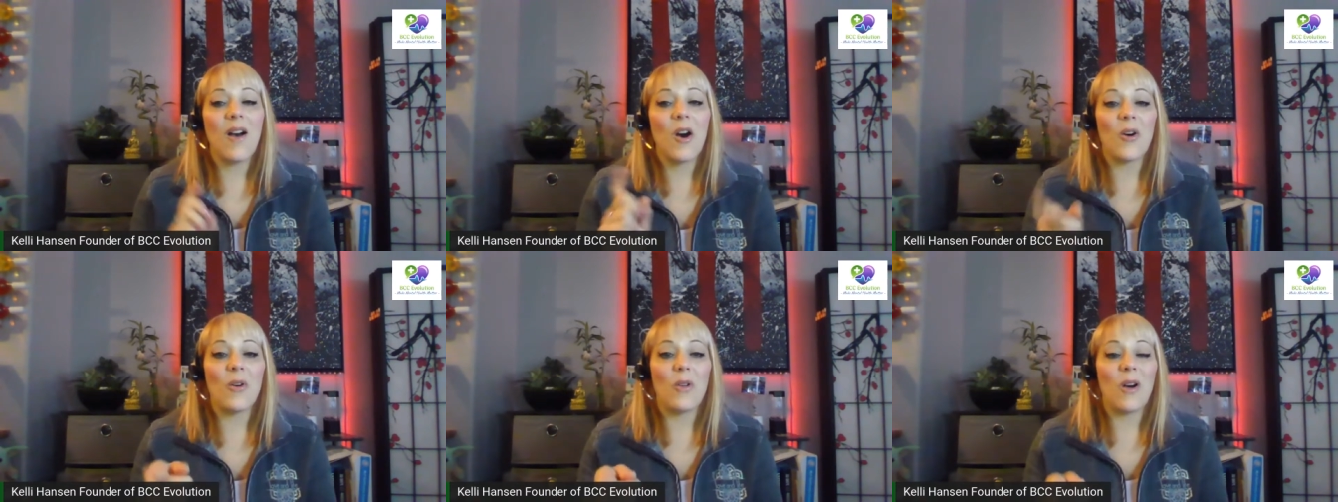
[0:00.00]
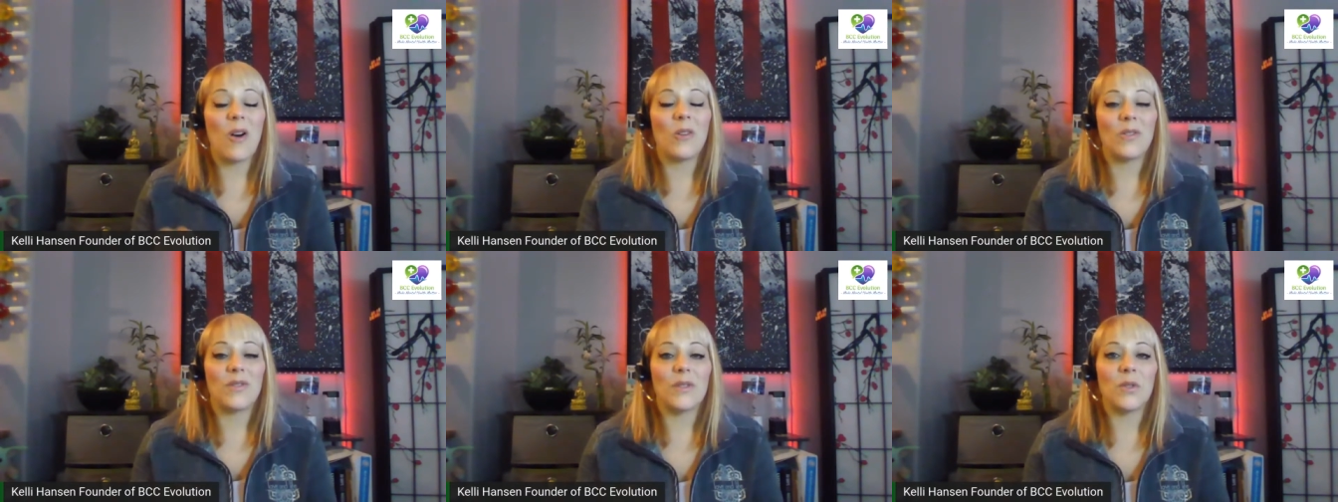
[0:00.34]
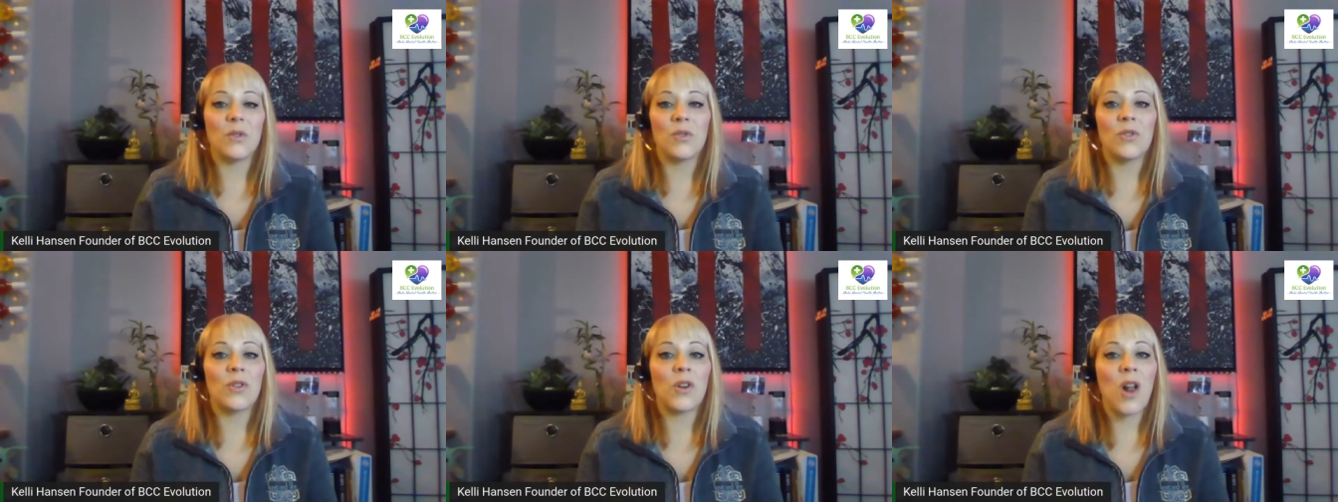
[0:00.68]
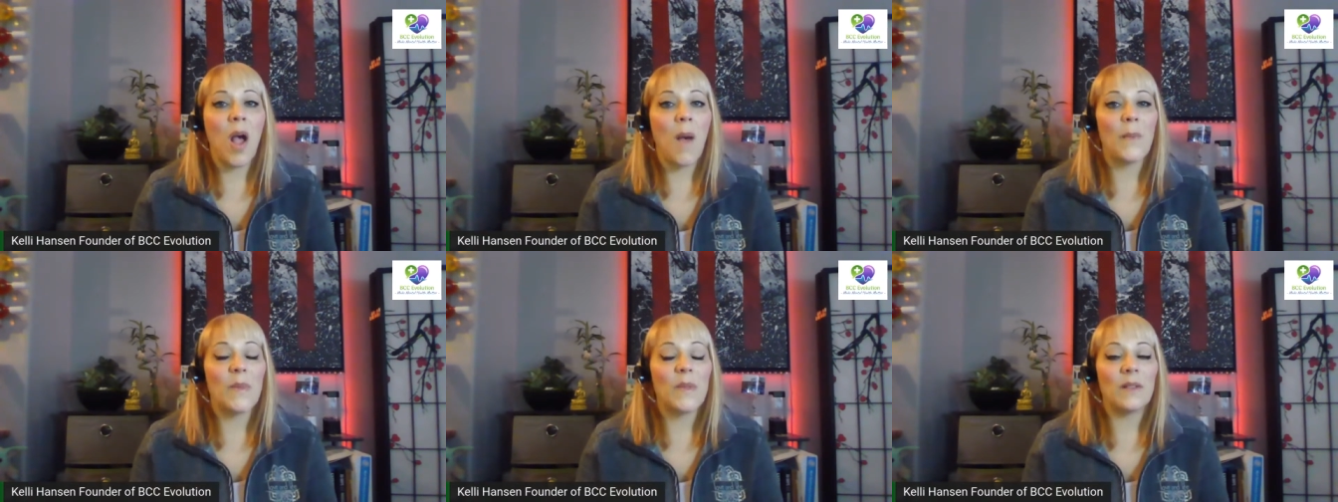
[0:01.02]
I'll also
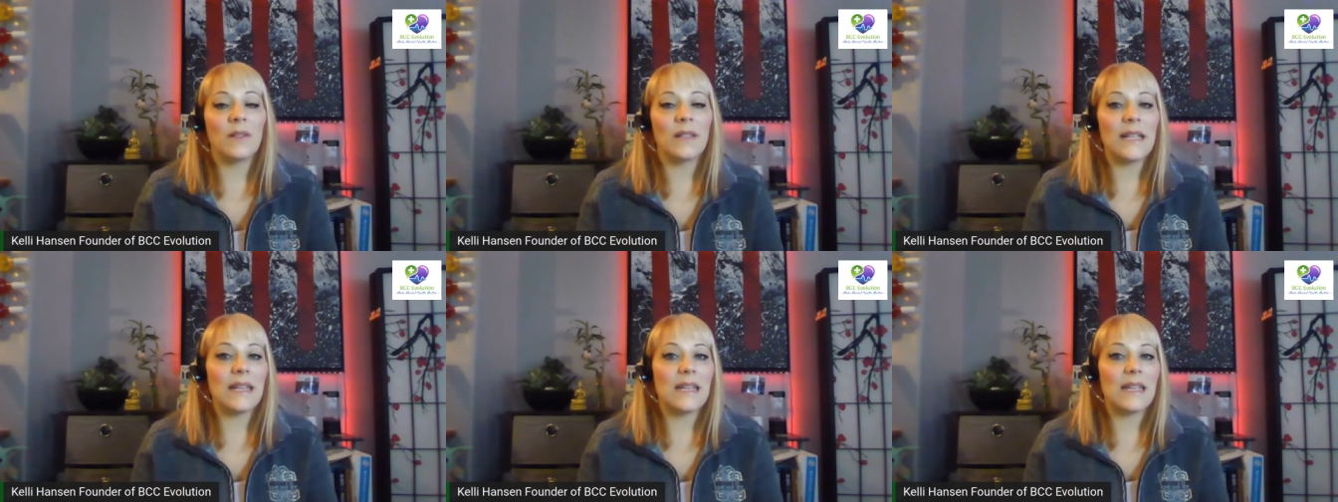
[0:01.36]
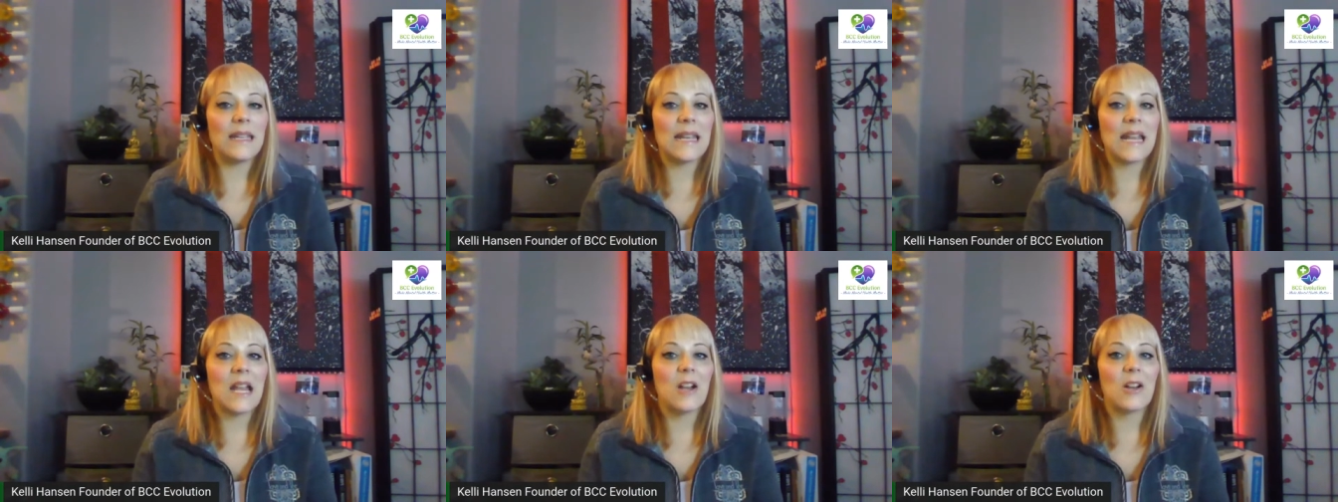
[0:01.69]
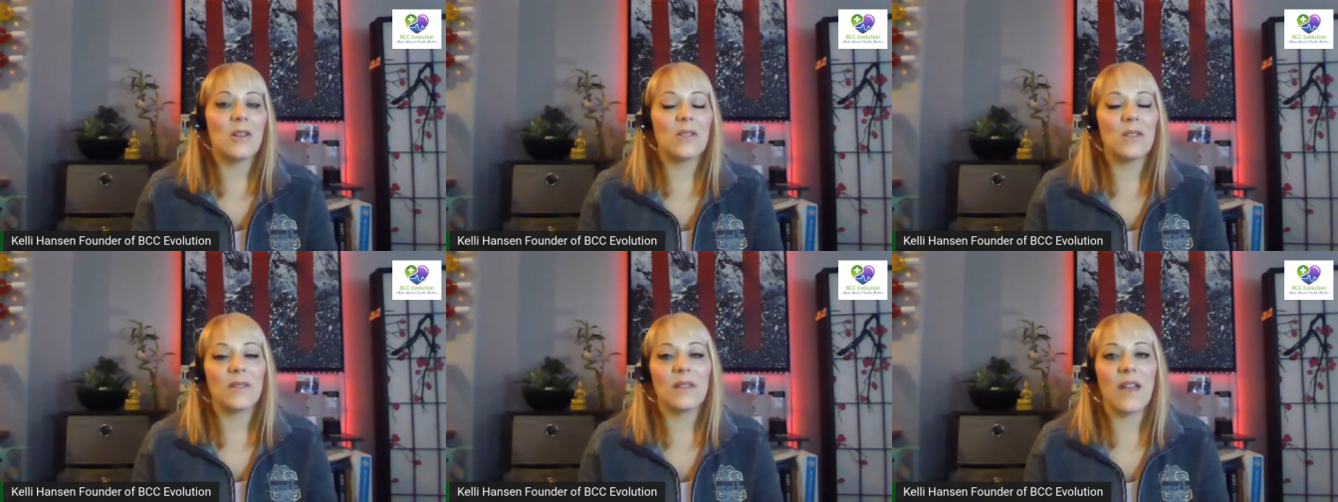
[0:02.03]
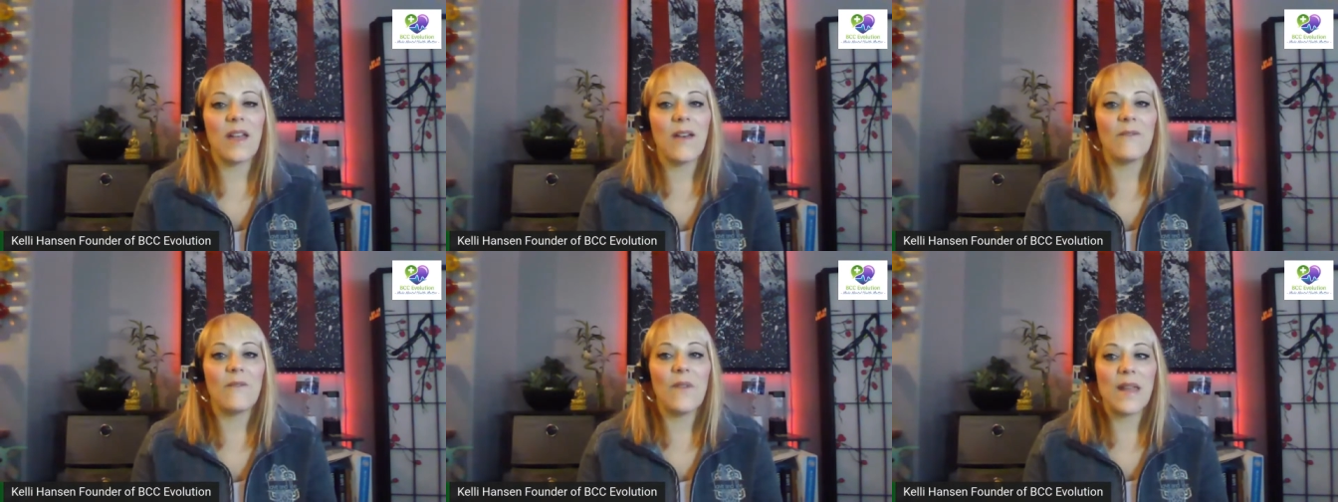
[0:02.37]
drop the link in here to
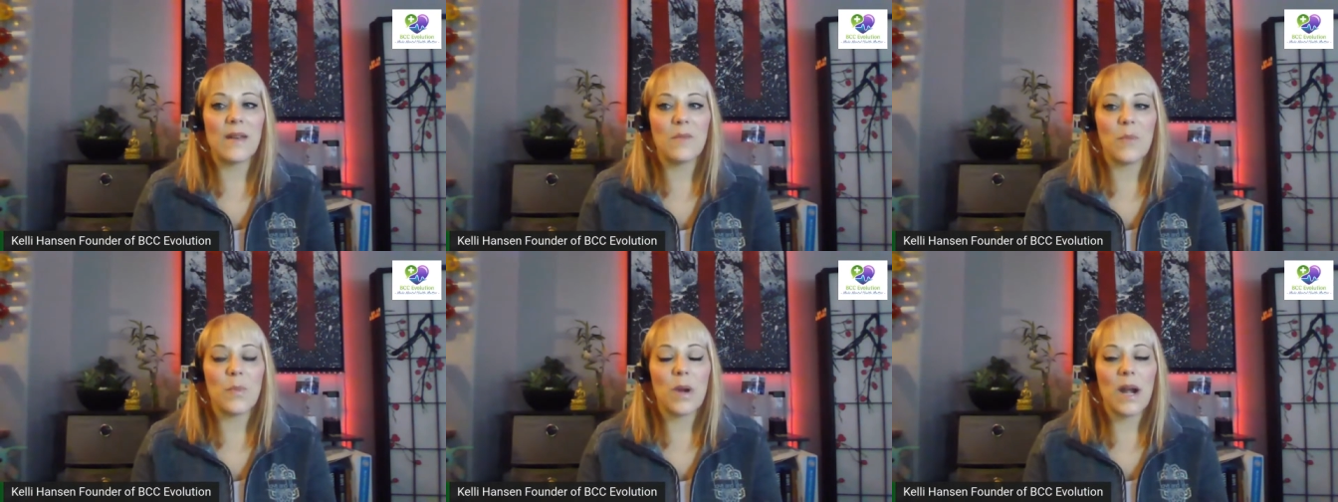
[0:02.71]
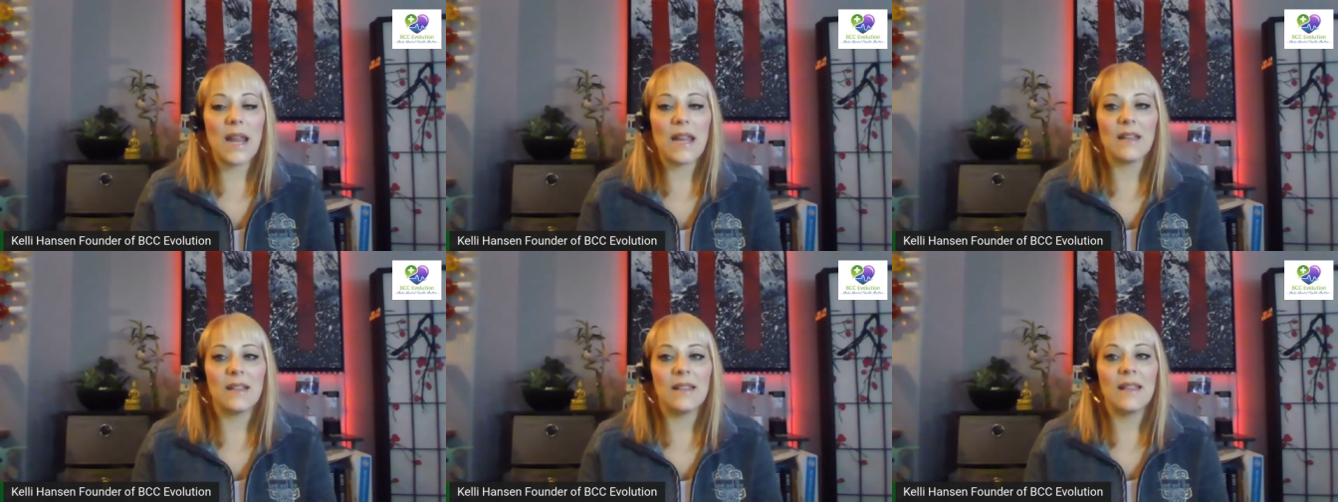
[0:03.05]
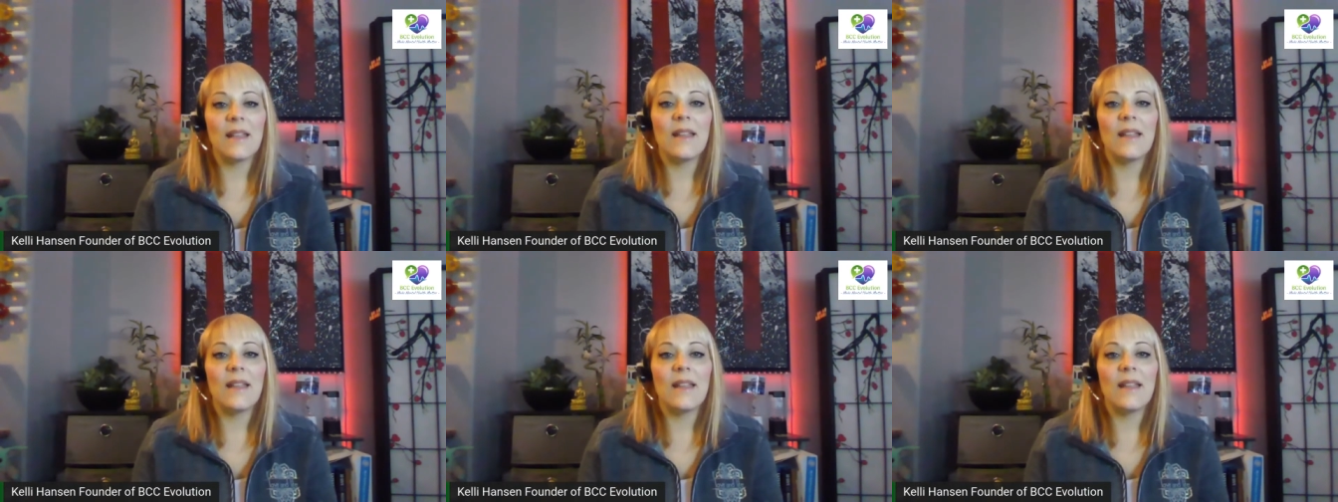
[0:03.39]
the Eventbrite.